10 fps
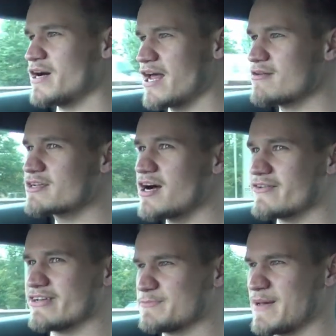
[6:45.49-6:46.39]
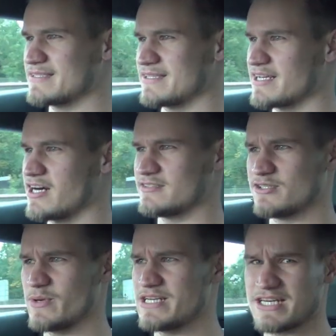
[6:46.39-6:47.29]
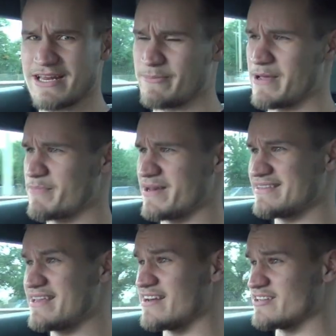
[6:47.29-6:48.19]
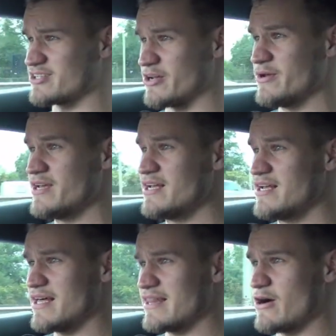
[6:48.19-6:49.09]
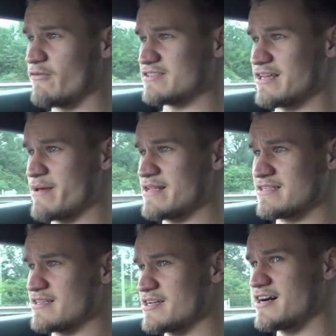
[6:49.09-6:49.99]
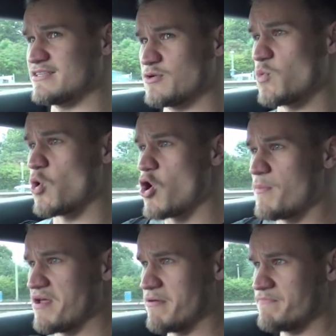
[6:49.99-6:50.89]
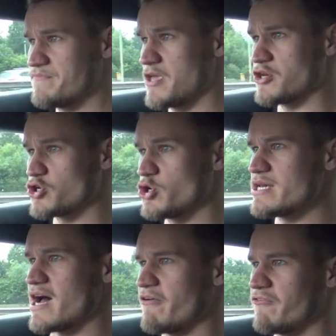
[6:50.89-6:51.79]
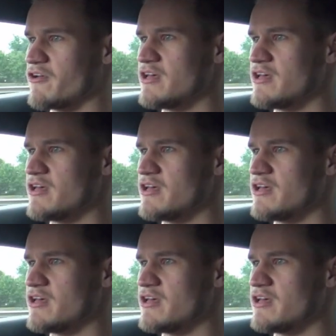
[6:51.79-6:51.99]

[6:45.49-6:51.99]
And I was kind of expecting the car to twitch a little bit, but it didn't, so that obviously means that the tyres are warm and good enough